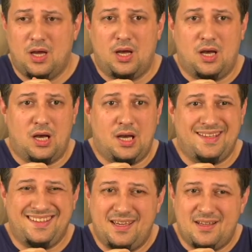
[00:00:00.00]

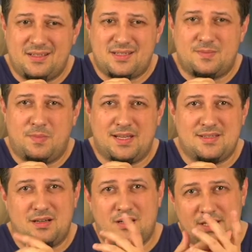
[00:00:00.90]
Yes, but
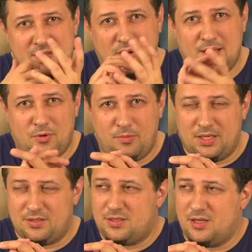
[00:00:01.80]
there is one
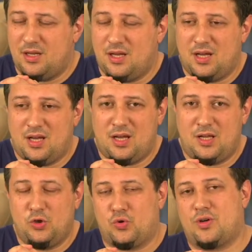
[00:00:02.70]
moment.
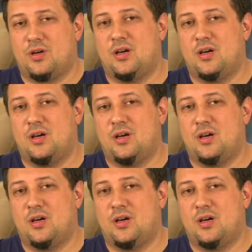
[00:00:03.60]
Look,